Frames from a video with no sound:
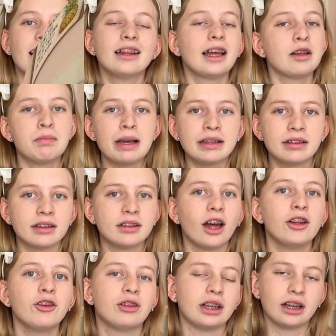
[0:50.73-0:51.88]
This piece is
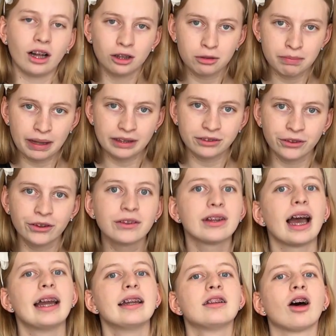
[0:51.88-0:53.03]
done using colored pencils,
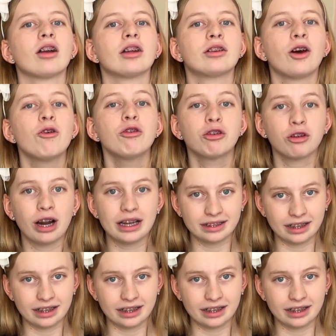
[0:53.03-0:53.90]
and it's on a toned gray